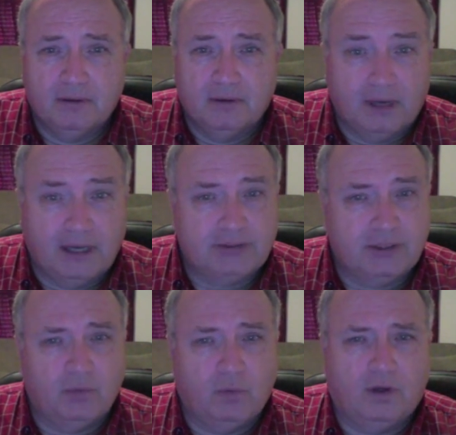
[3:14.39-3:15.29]
I
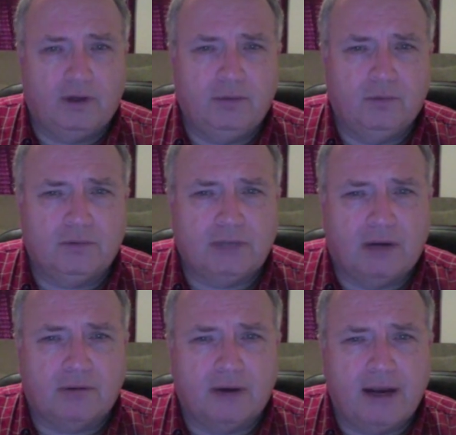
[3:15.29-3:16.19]
said, well, what do you want to
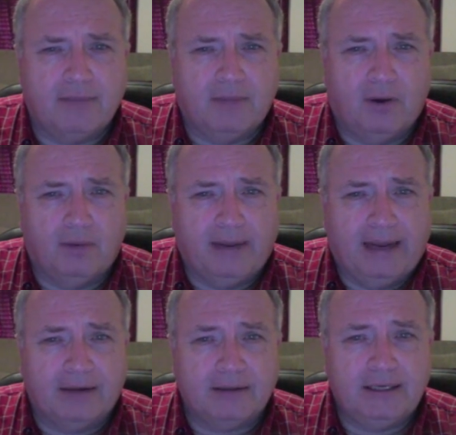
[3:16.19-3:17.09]
talk to Grandma
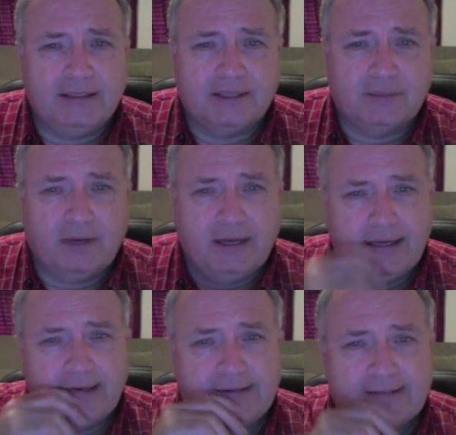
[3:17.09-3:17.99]
about? He said,
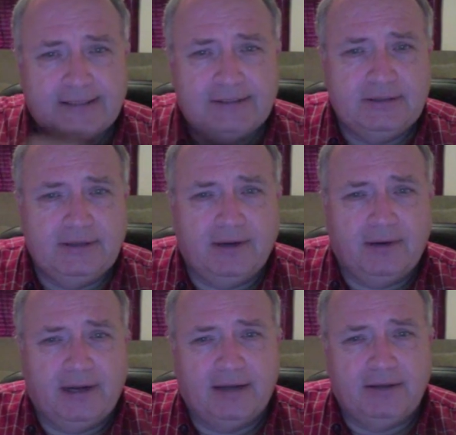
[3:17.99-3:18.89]
well, he said, you know
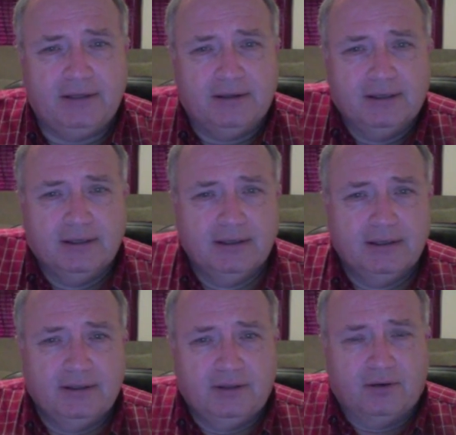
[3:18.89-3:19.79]
how
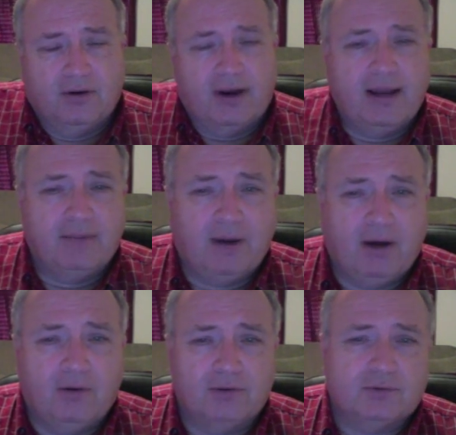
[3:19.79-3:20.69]
your
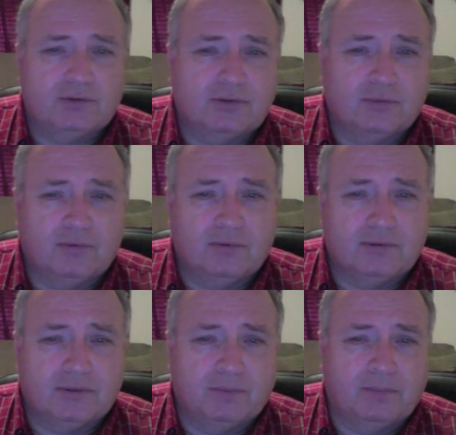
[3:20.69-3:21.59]
grandpa's
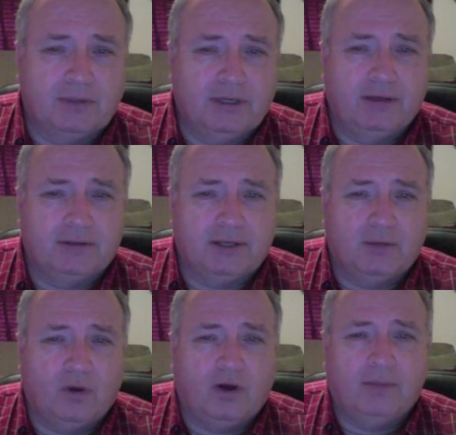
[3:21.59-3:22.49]
so guilty of
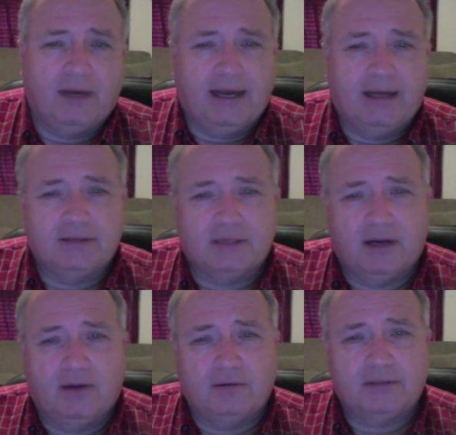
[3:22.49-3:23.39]
womanizing
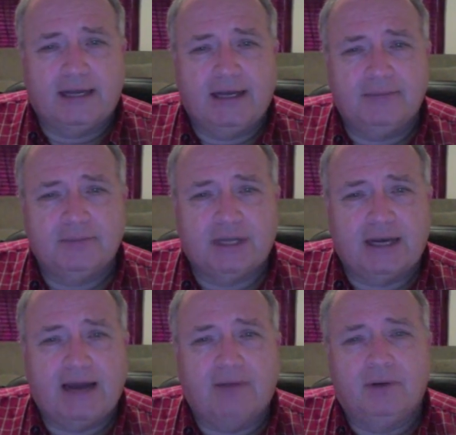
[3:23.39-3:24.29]
all the time. Said,
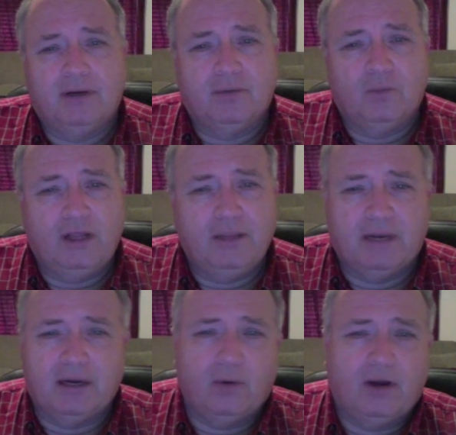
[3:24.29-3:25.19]
I run with
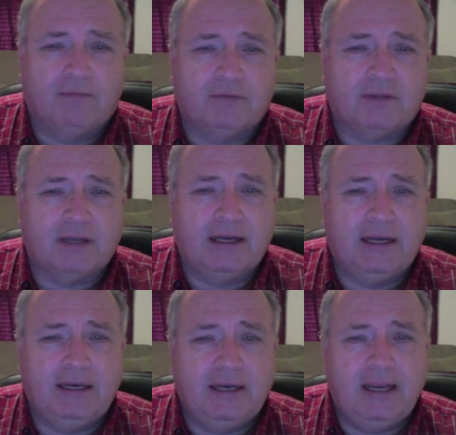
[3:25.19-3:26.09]
him. I know everything
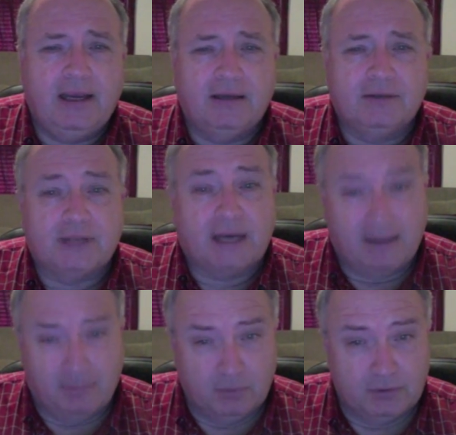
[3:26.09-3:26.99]
he did. And said,
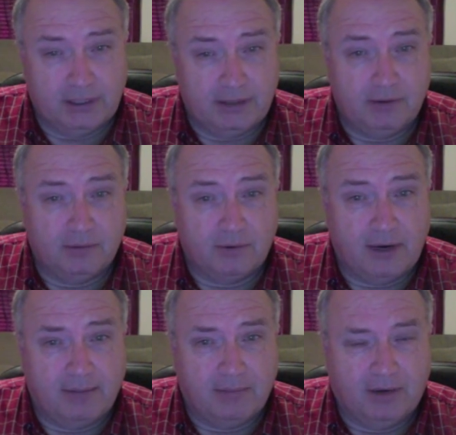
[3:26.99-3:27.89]
I'm going to tell your
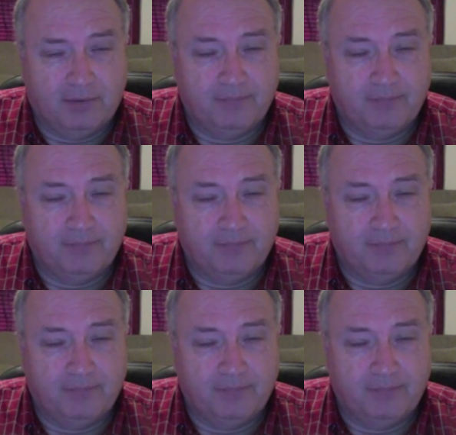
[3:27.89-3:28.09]
grandma.